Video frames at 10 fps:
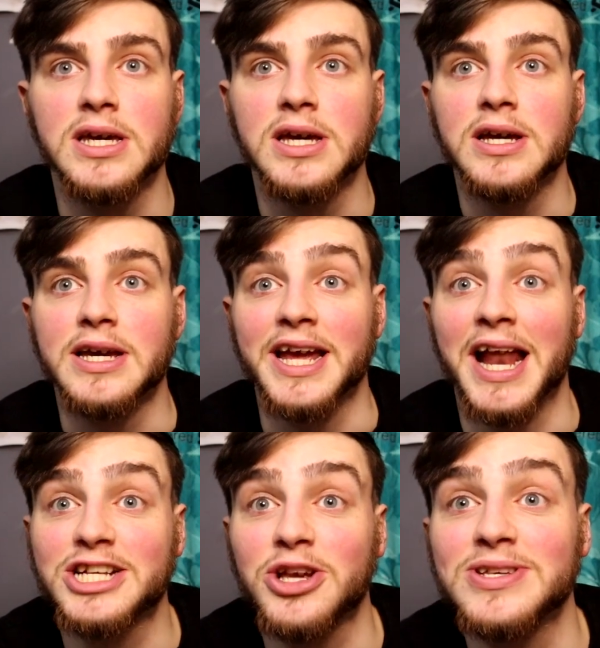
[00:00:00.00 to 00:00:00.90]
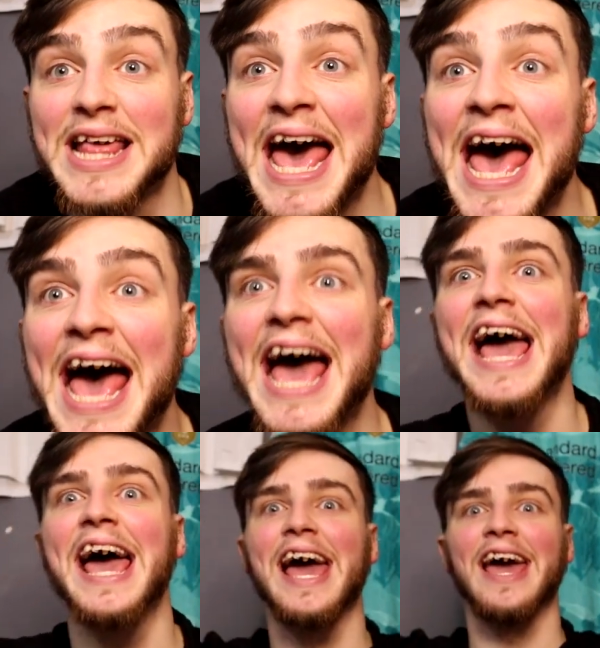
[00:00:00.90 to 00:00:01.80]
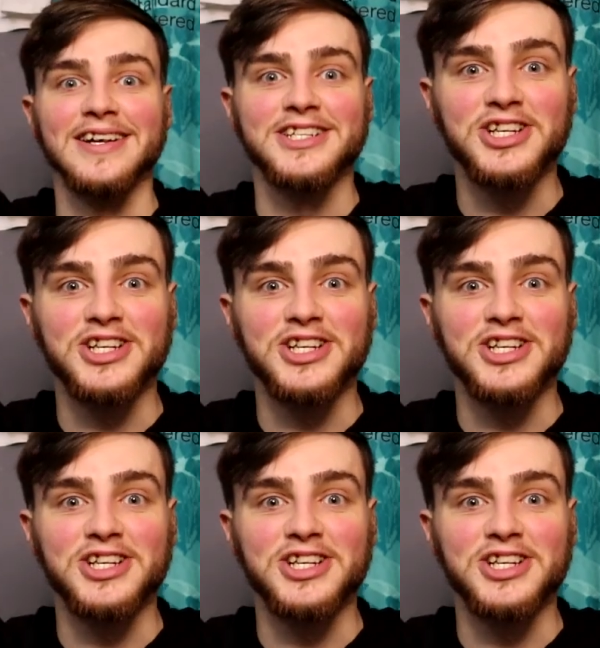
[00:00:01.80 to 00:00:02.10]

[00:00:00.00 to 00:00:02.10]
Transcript: Iheanacho's there!